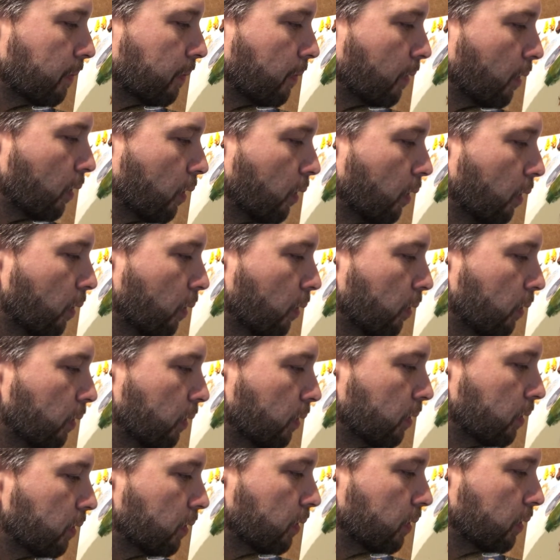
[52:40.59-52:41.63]
hole
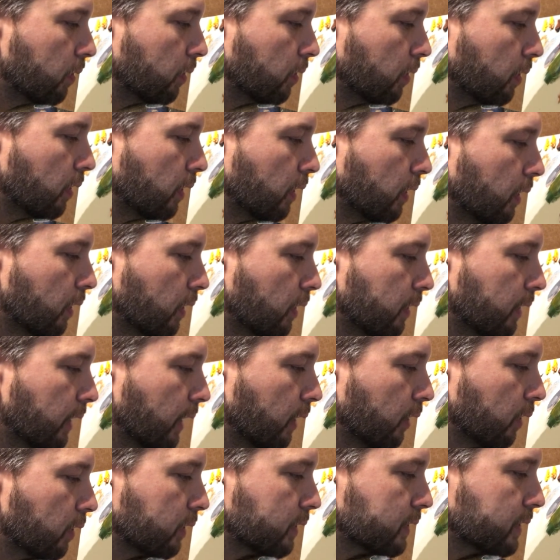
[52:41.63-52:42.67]
that
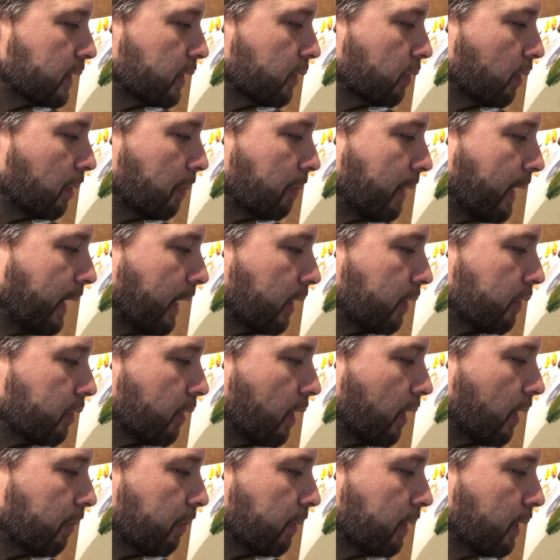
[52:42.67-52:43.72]
looks into a
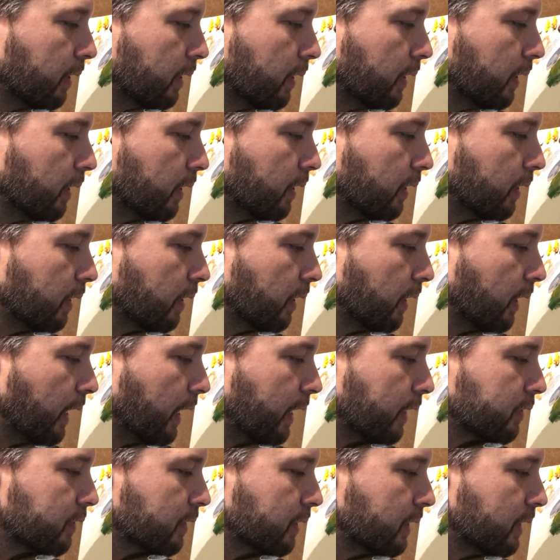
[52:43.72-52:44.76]
backdrop
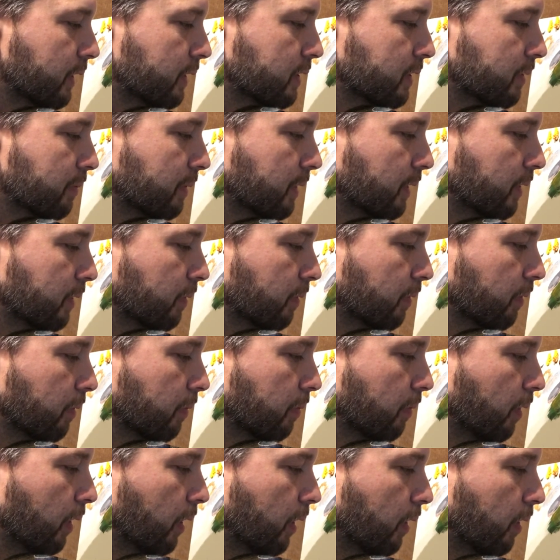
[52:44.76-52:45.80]
actually needs to be
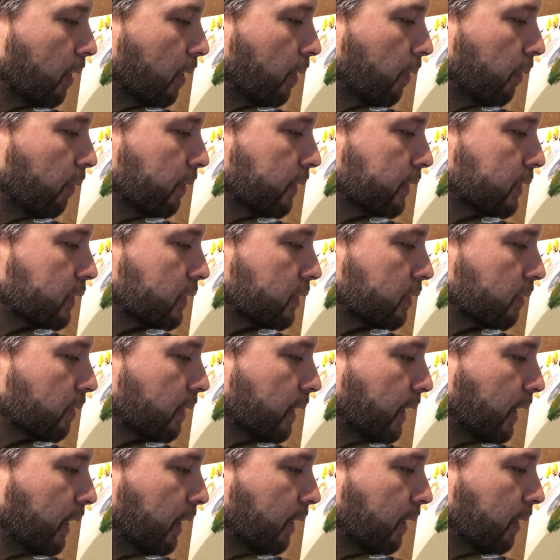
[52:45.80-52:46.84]

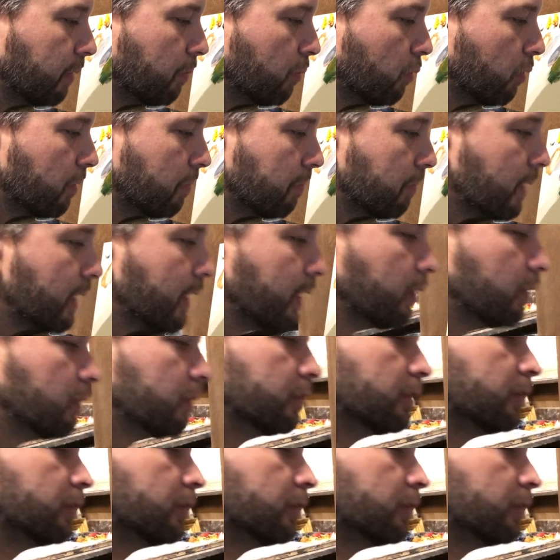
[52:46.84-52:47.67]
restrained and more mild